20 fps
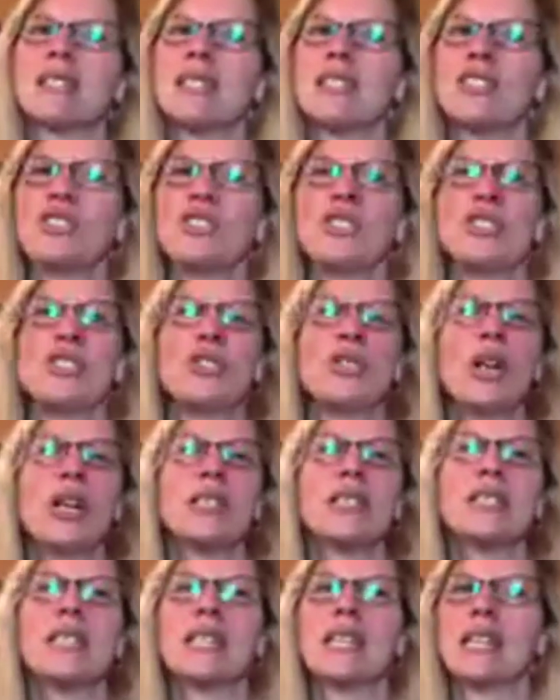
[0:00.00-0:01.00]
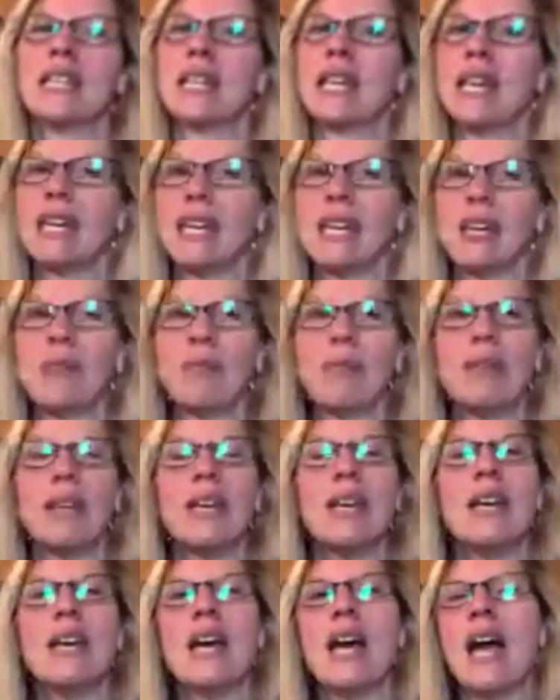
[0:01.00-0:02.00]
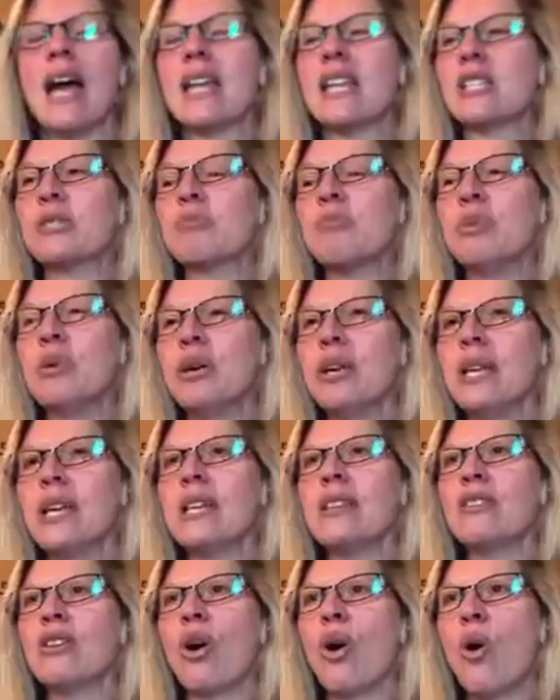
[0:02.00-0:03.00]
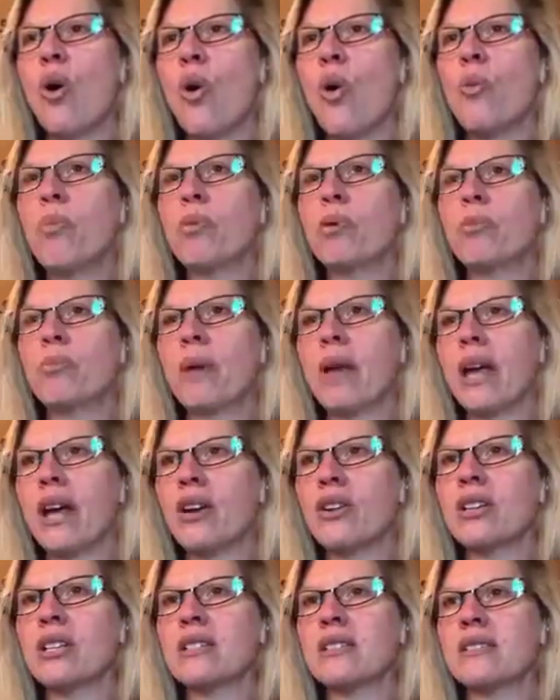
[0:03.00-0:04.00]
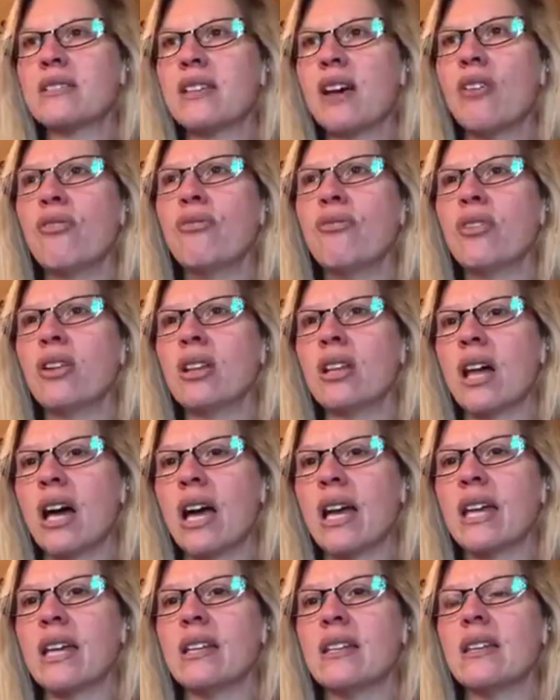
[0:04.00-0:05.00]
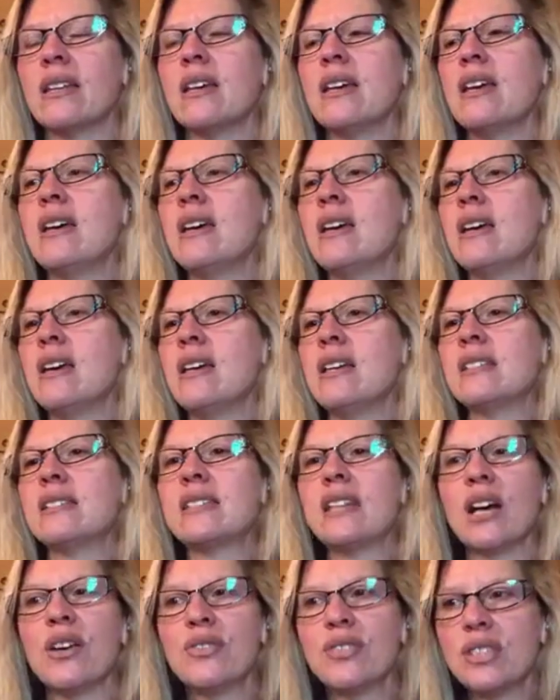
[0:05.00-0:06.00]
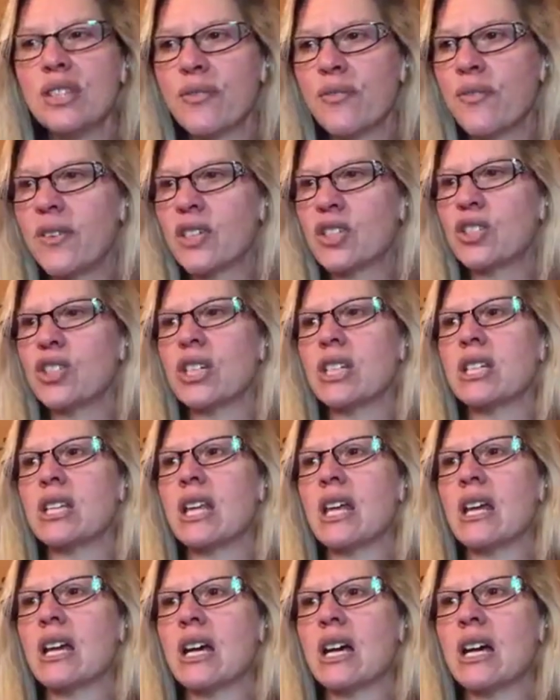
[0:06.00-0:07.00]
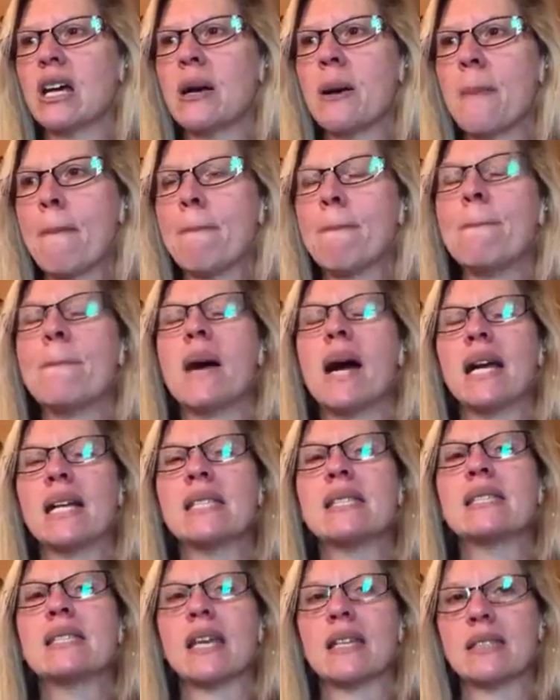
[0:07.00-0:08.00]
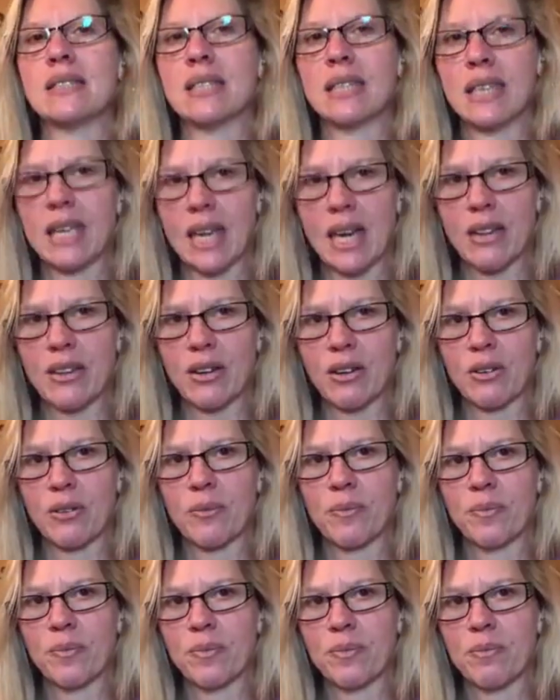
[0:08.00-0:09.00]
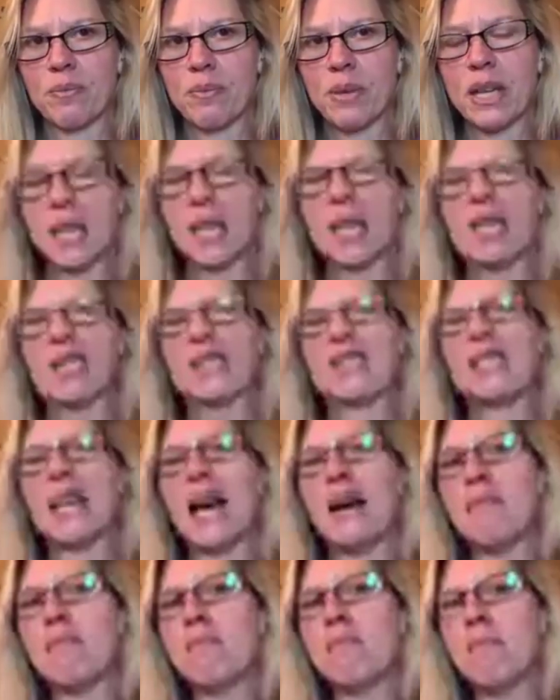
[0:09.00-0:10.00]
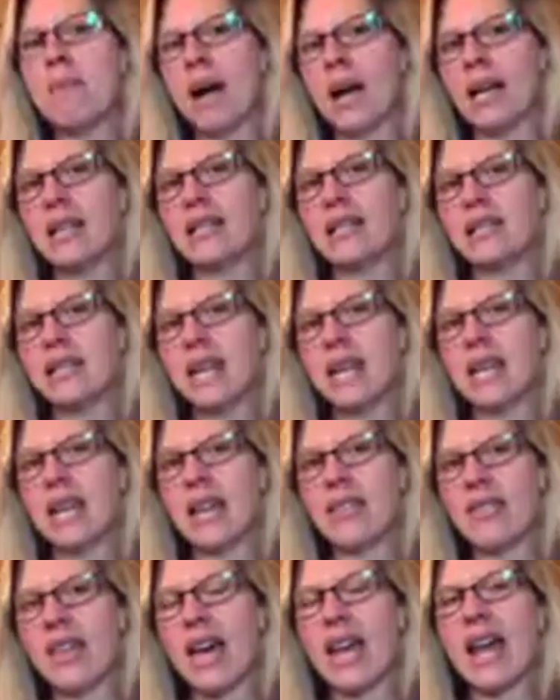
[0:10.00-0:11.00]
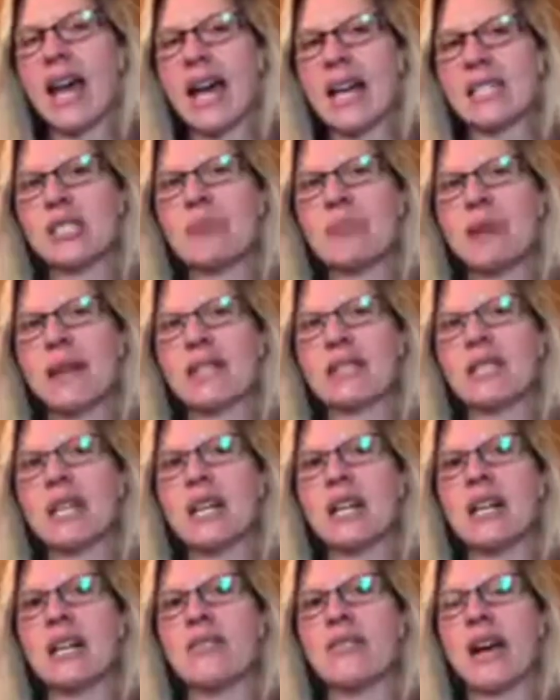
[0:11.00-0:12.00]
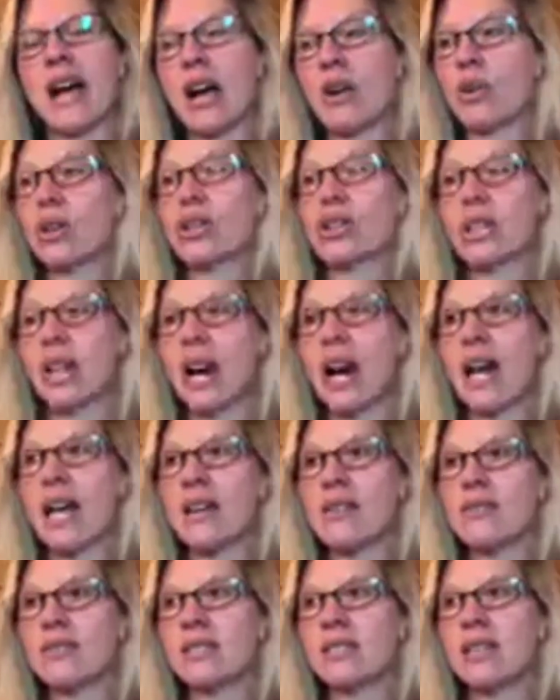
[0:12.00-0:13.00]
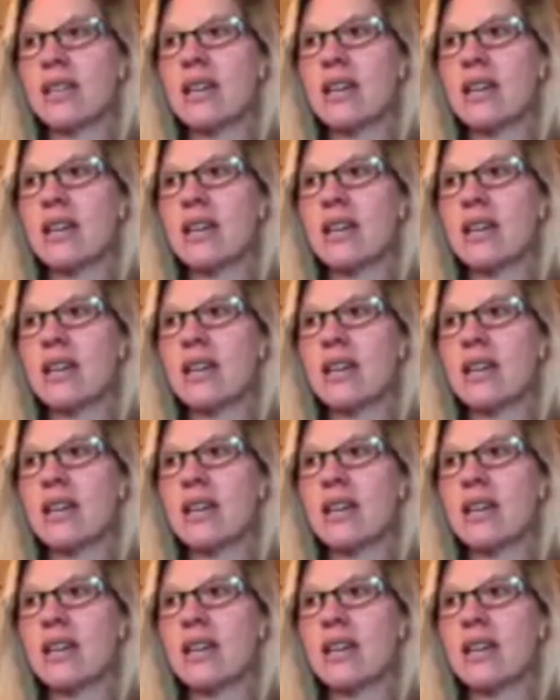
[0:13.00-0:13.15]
It's just trusting in Him, and it's putting the whole preparedness, self-reliant, self-sufficient mindset together, because that mindset and that aspect of our lives